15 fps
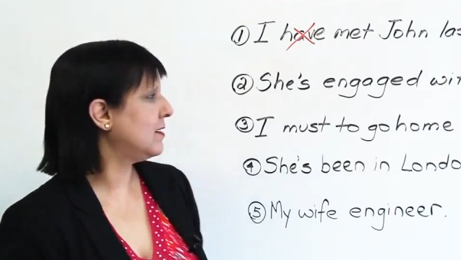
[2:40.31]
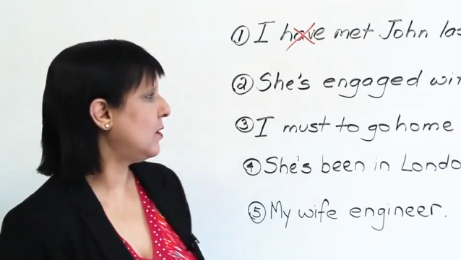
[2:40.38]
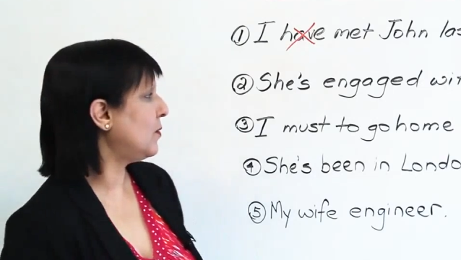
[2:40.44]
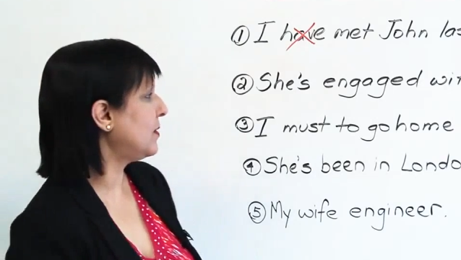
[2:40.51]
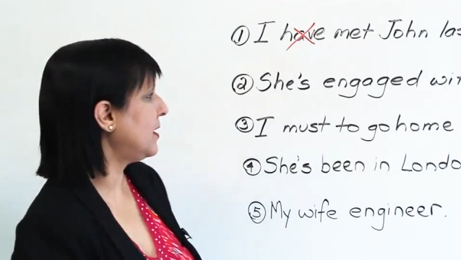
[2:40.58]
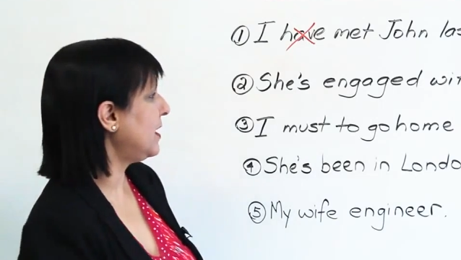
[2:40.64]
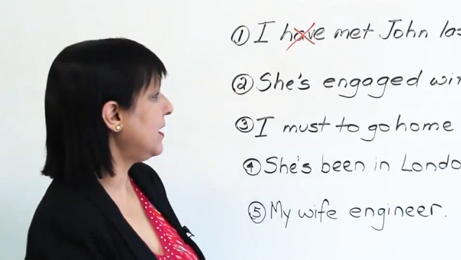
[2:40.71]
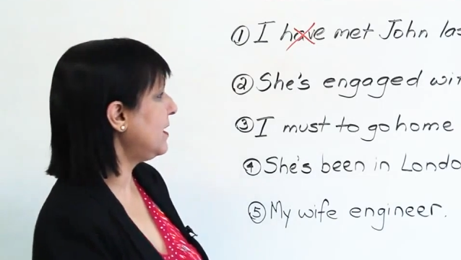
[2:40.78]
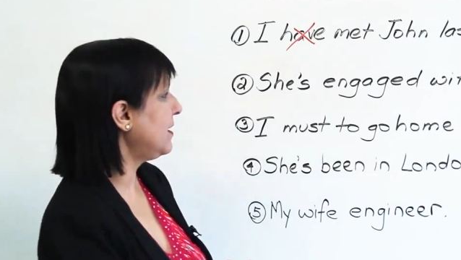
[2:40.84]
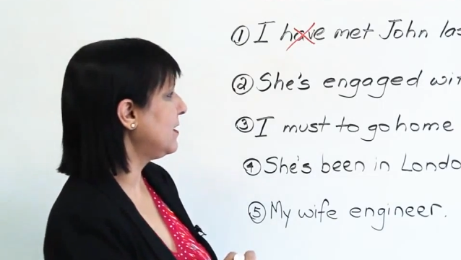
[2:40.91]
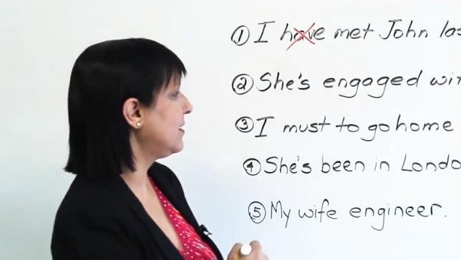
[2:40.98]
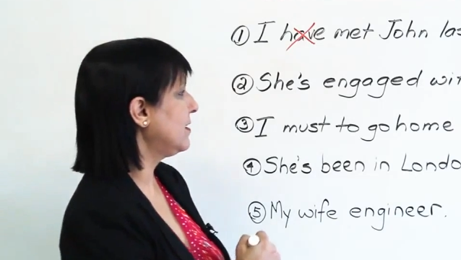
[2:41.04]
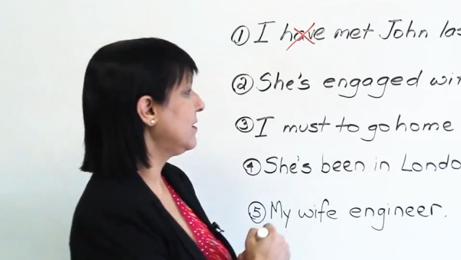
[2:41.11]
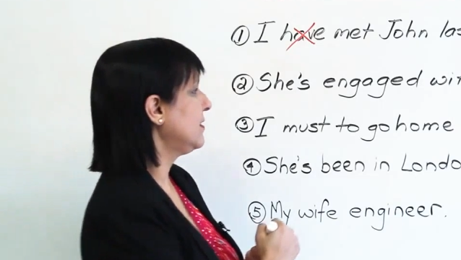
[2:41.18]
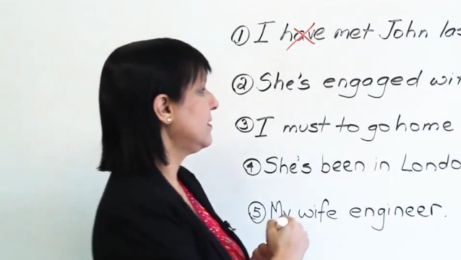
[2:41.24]
Okay.
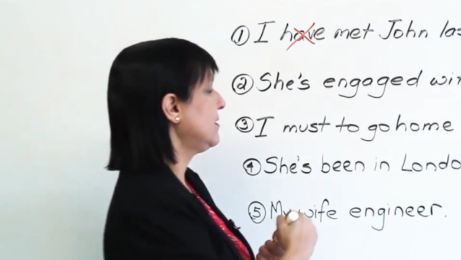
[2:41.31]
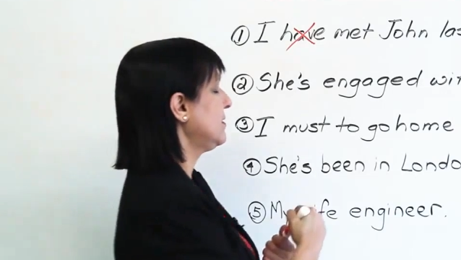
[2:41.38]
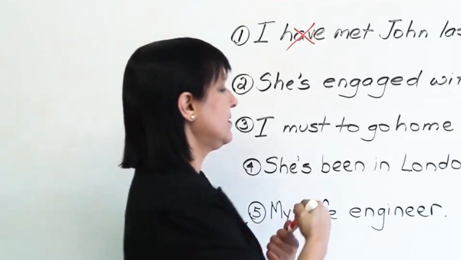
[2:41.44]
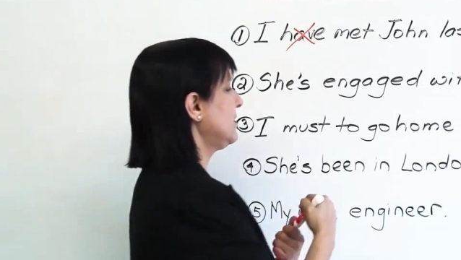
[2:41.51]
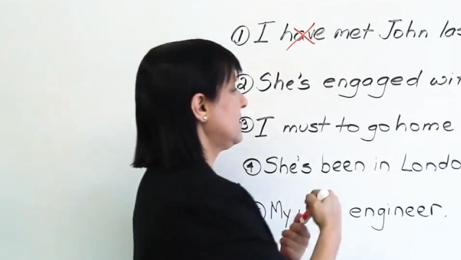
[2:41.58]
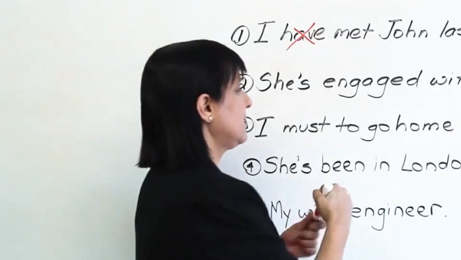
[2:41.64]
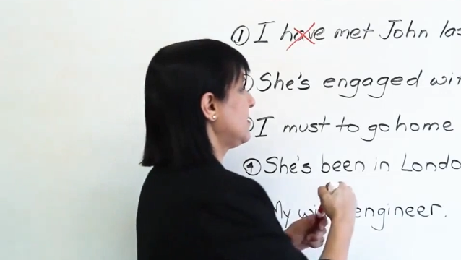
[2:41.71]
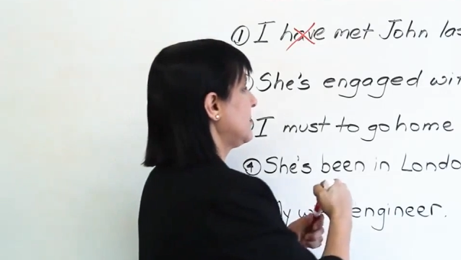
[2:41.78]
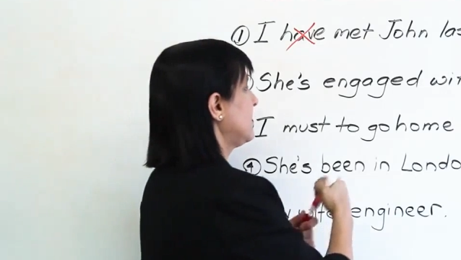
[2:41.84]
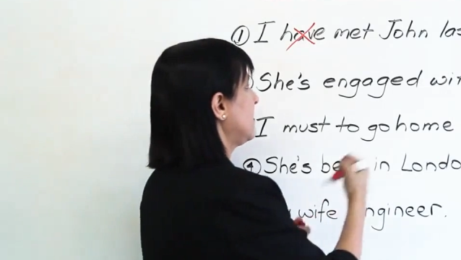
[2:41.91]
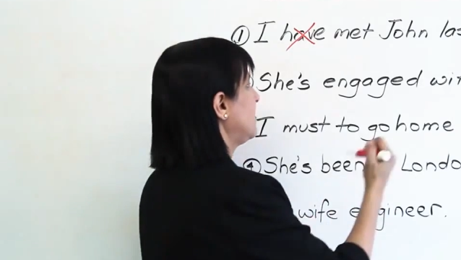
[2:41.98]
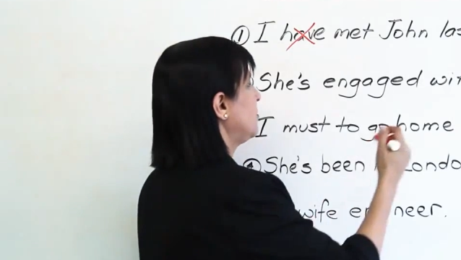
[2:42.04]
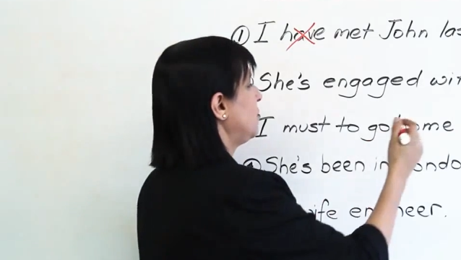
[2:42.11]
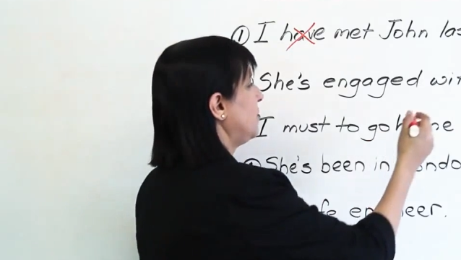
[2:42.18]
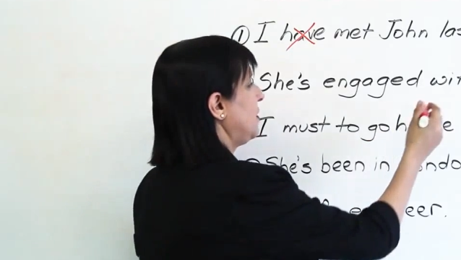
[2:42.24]

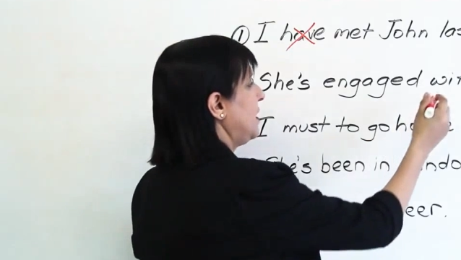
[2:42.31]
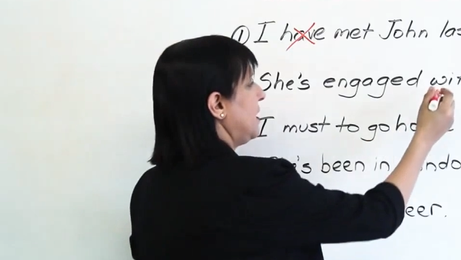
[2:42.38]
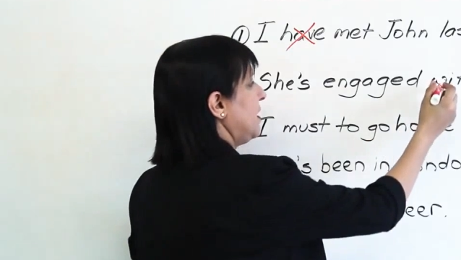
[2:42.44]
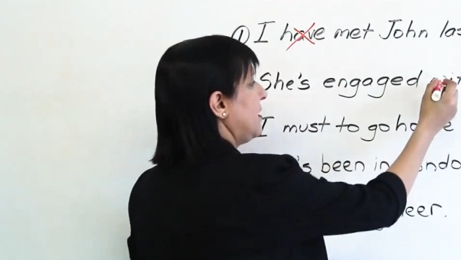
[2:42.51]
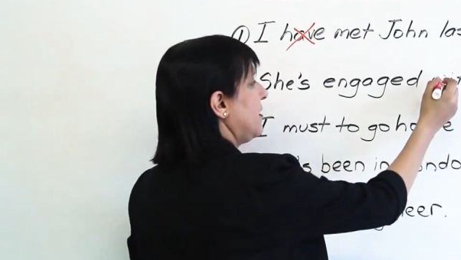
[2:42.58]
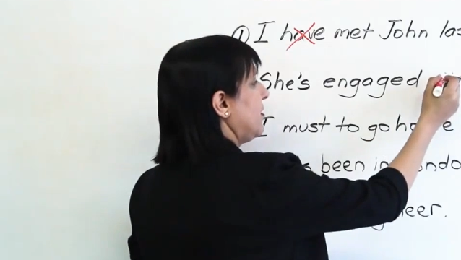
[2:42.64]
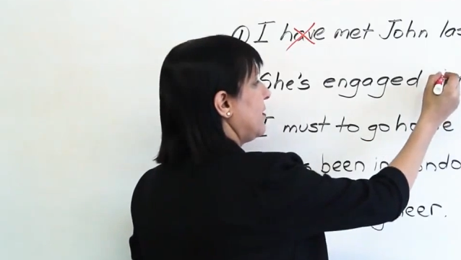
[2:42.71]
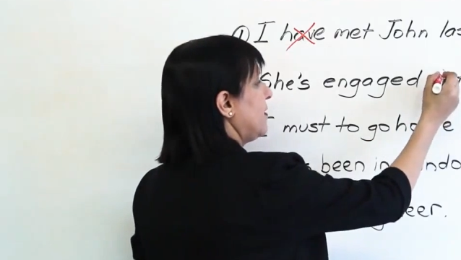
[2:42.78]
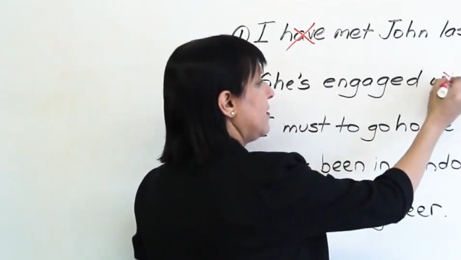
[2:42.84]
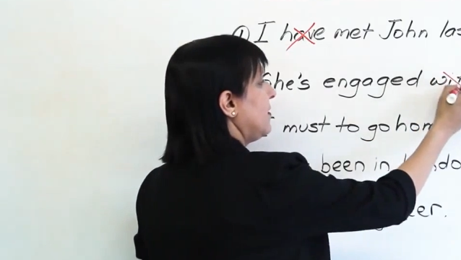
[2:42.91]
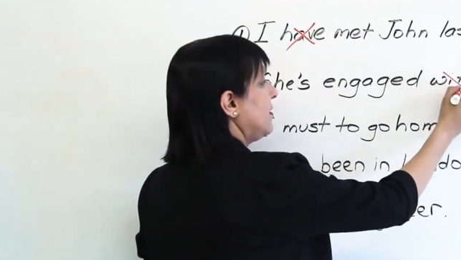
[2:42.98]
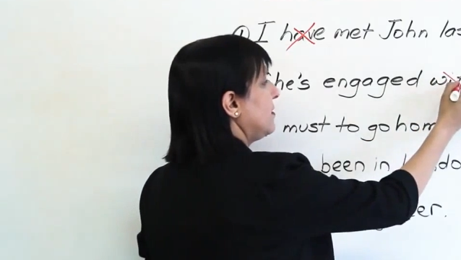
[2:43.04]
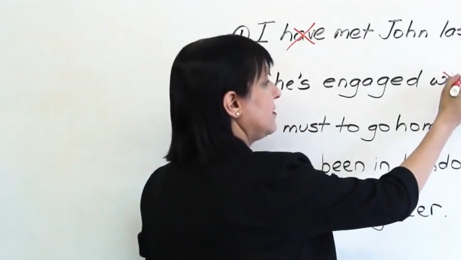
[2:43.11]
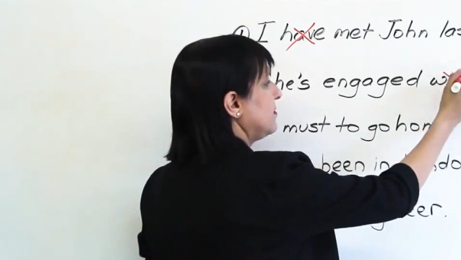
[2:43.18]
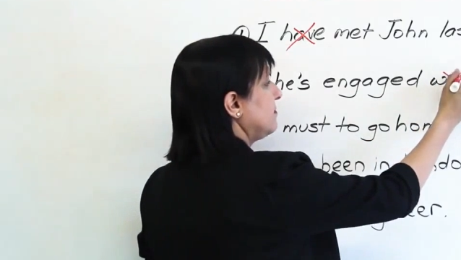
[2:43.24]
So the
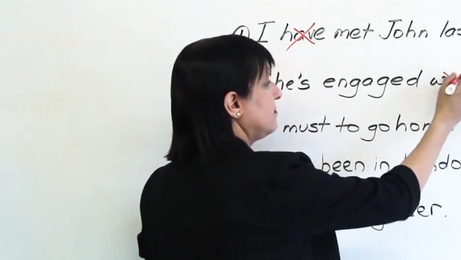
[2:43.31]
error